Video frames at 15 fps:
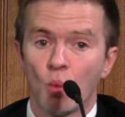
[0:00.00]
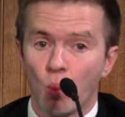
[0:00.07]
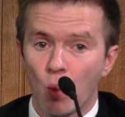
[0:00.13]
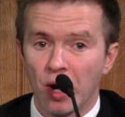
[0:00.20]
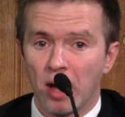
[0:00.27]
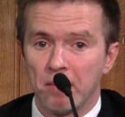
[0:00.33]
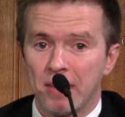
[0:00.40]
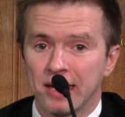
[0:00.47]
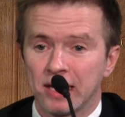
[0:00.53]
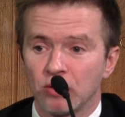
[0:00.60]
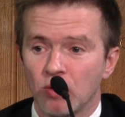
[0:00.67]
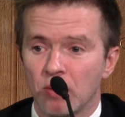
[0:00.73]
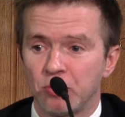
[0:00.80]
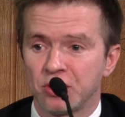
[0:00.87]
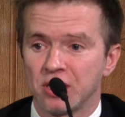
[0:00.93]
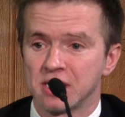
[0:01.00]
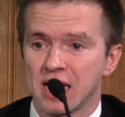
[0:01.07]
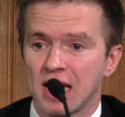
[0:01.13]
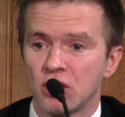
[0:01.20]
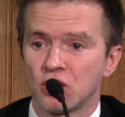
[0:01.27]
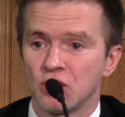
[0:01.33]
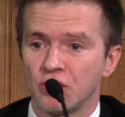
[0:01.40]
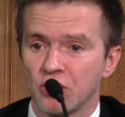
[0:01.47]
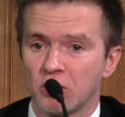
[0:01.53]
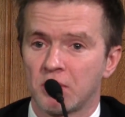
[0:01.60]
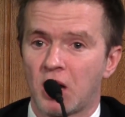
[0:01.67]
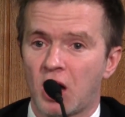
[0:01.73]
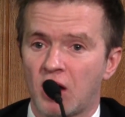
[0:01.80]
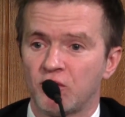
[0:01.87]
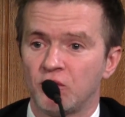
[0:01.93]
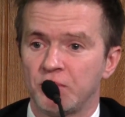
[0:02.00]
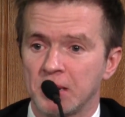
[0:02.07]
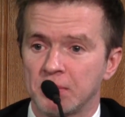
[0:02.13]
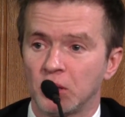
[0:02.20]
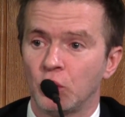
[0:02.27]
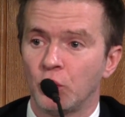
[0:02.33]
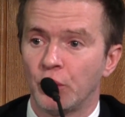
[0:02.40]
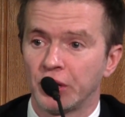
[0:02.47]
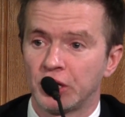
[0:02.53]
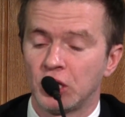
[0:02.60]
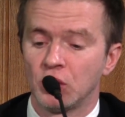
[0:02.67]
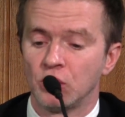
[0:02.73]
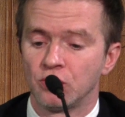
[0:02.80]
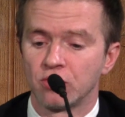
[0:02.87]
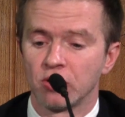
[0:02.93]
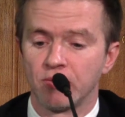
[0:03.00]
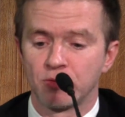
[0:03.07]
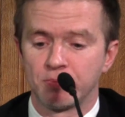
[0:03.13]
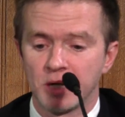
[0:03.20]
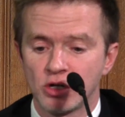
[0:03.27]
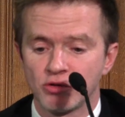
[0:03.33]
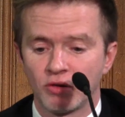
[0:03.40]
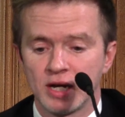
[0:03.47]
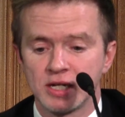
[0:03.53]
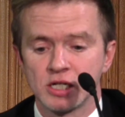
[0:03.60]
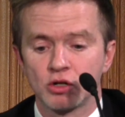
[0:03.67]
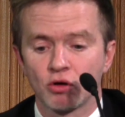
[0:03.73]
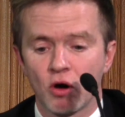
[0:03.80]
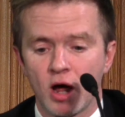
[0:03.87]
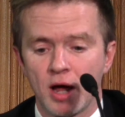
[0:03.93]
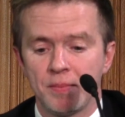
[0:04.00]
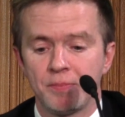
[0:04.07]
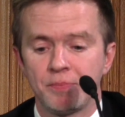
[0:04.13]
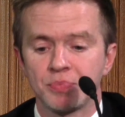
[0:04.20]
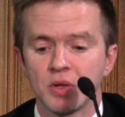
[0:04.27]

when I'm making representations on behalf of people who are accused of speech-related crime.